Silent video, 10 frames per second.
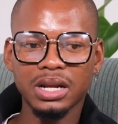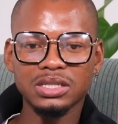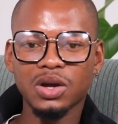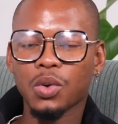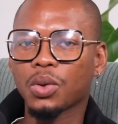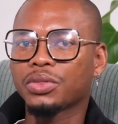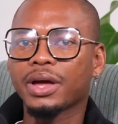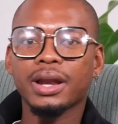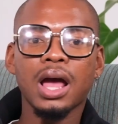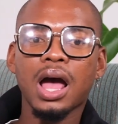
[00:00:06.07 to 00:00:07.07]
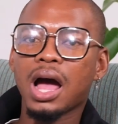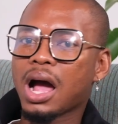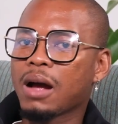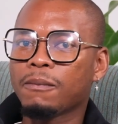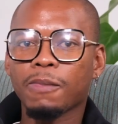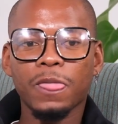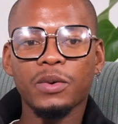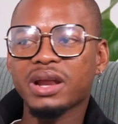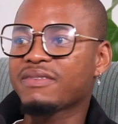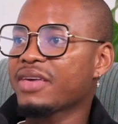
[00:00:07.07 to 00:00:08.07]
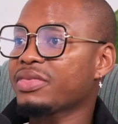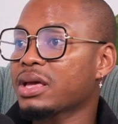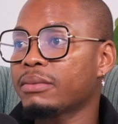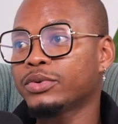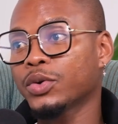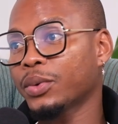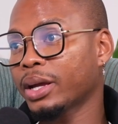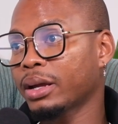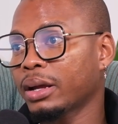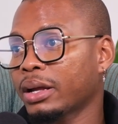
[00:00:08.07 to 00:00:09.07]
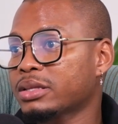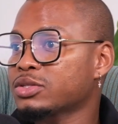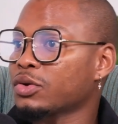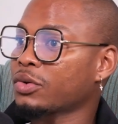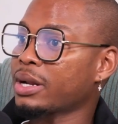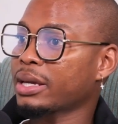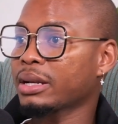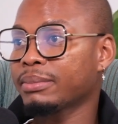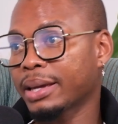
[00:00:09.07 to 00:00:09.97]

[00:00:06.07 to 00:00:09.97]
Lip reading: lecture hall that whatever I think I'm doing, it's not going to get me